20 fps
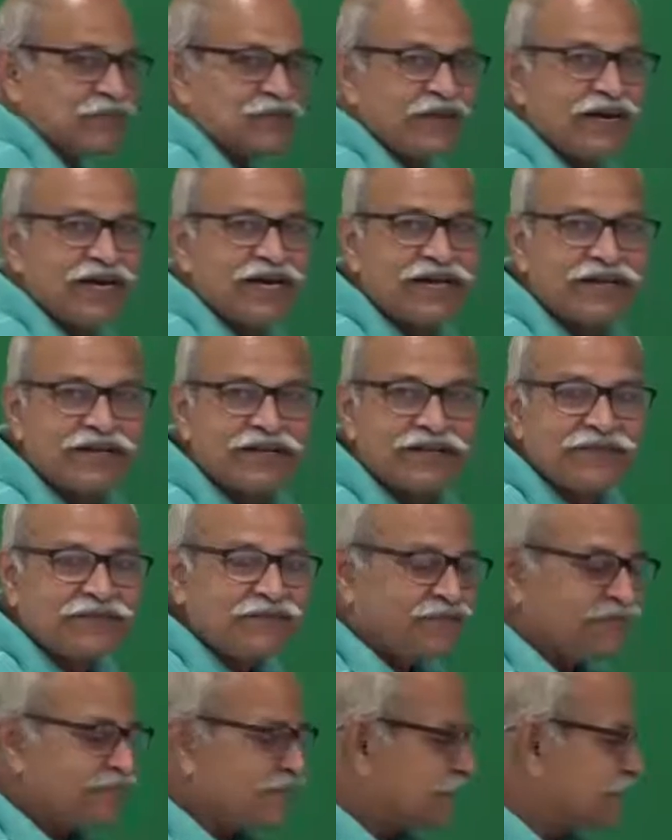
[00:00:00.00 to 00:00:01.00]
where
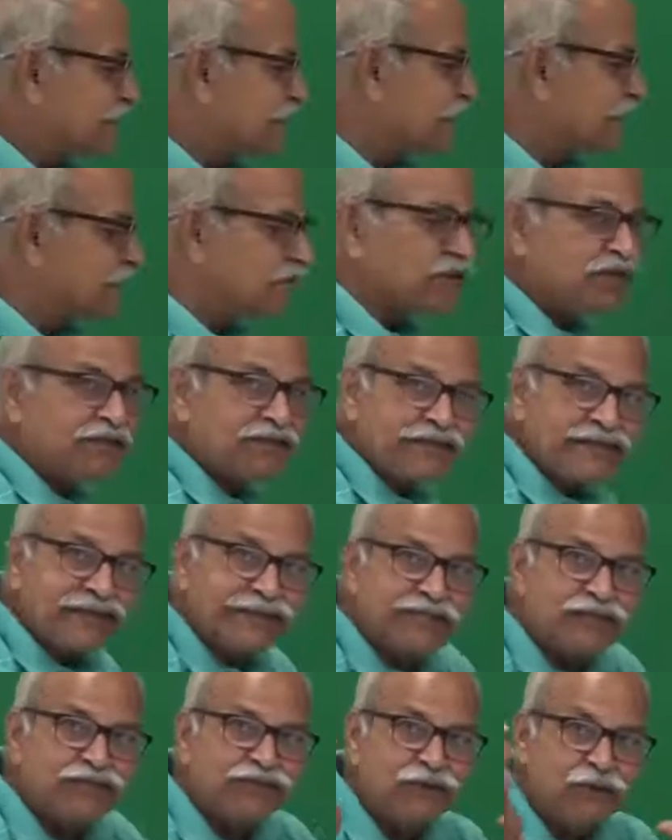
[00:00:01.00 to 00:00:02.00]
the central
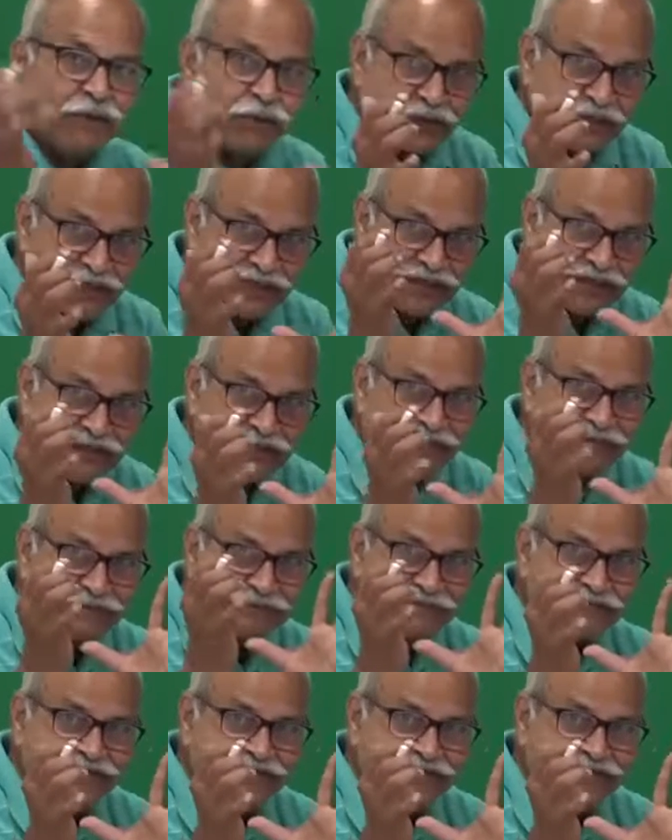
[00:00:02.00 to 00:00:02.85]
thing is force